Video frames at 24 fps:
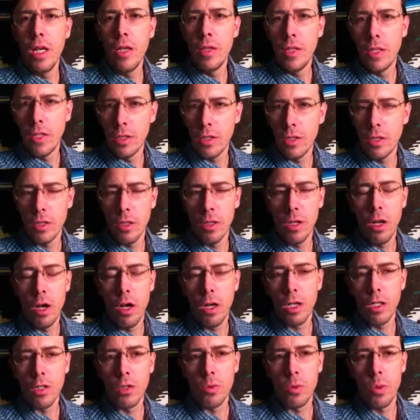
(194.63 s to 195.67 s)
This is her
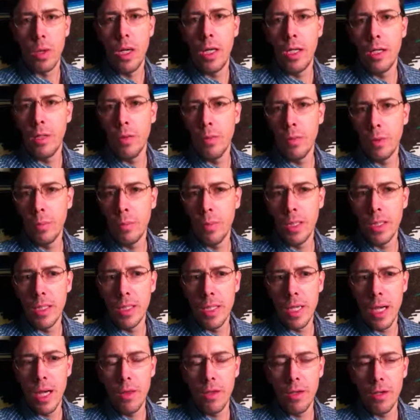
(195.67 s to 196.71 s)
longest run that we've been
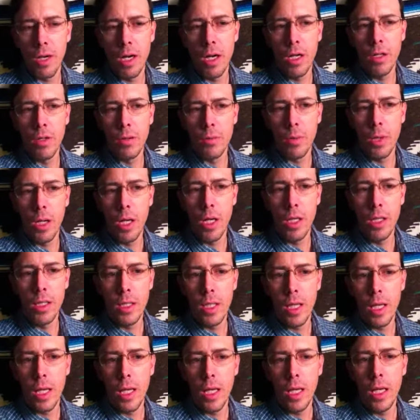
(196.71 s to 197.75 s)
together on the
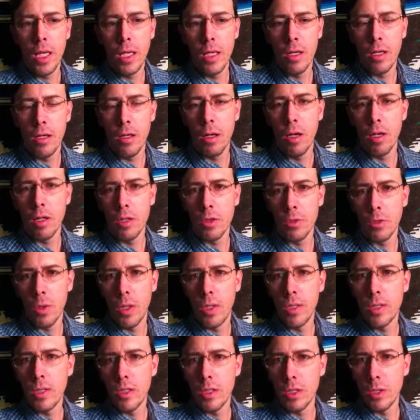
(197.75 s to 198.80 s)
run, and her longest
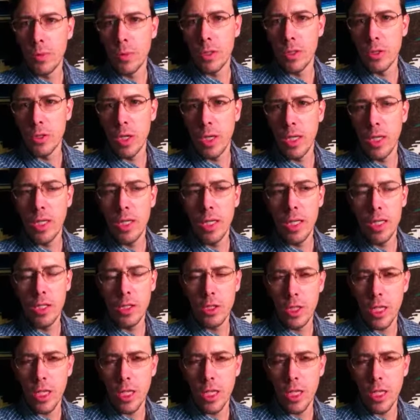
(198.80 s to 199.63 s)
run since she's been trained again.